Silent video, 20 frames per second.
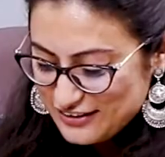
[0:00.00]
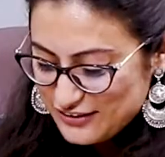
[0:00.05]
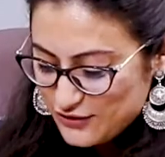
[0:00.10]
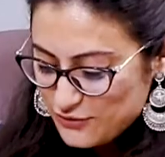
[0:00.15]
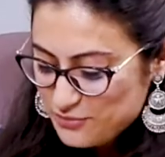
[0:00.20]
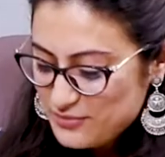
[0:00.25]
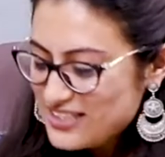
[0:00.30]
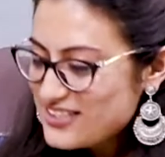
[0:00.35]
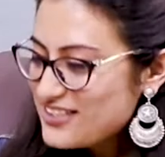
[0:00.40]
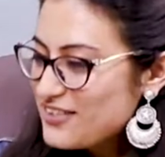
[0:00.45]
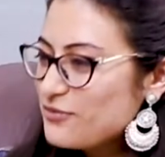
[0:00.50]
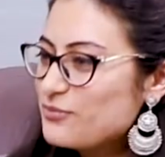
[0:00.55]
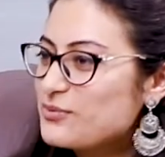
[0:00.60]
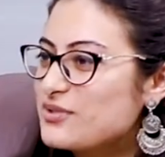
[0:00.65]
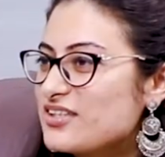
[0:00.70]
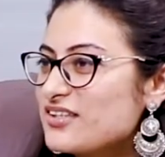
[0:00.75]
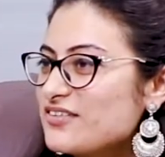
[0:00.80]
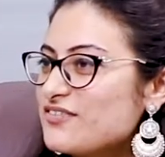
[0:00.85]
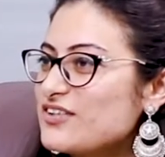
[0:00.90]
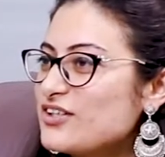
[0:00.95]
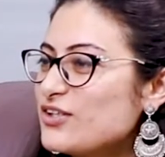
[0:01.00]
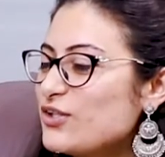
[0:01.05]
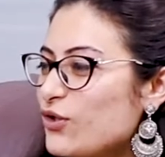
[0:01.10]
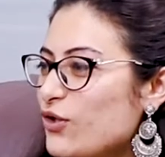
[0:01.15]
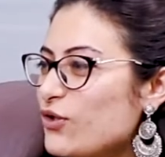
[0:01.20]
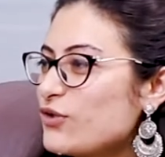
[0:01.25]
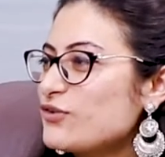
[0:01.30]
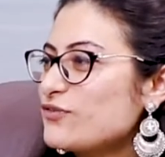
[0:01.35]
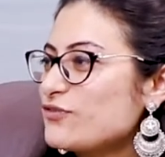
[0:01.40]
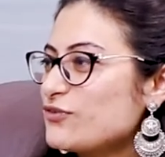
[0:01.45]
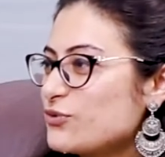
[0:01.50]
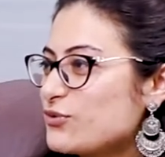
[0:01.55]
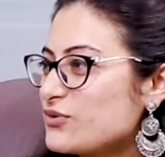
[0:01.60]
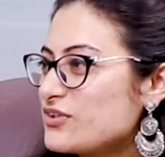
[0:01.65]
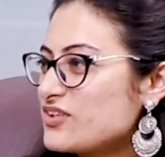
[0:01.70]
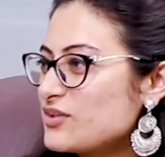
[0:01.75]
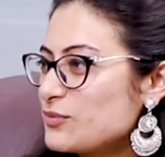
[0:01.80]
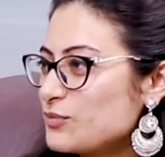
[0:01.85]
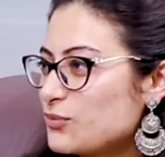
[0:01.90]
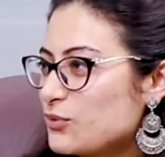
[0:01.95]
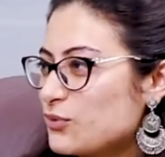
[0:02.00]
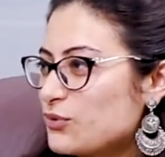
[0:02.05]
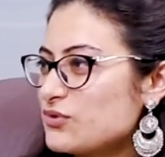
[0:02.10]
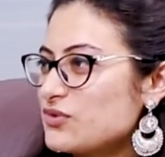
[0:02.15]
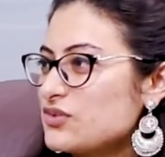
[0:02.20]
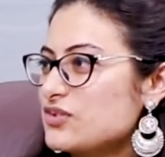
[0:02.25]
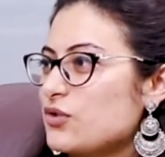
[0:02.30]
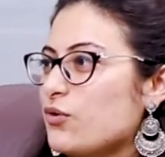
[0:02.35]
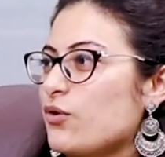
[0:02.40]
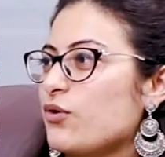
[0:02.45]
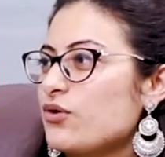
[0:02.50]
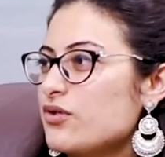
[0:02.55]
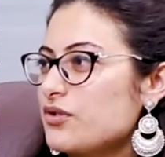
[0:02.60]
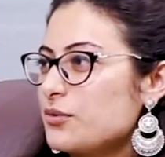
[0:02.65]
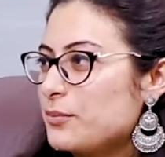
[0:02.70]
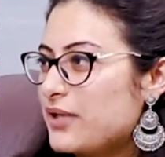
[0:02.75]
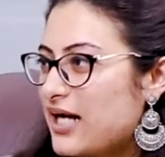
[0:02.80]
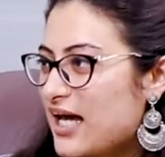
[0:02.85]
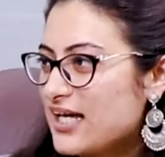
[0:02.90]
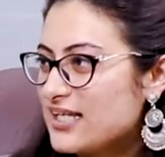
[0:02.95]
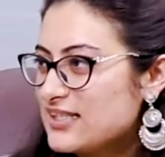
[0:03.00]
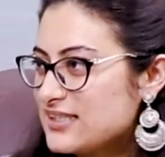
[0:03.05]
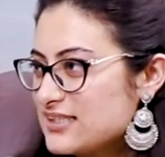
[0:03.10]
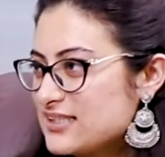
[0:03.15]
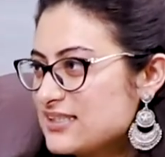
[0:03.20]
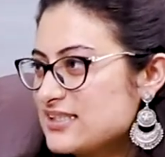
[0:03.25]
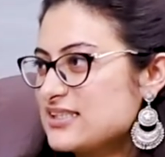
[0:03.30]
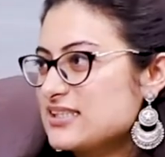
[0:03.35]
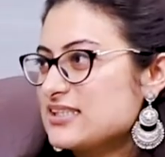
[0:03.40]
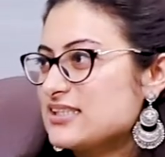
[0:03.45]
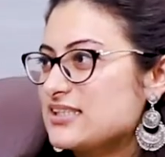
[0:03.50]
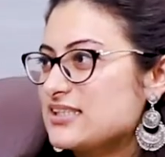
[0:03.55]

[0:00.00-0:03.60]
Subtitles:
You must have worked with a lot of tourism boards or brands.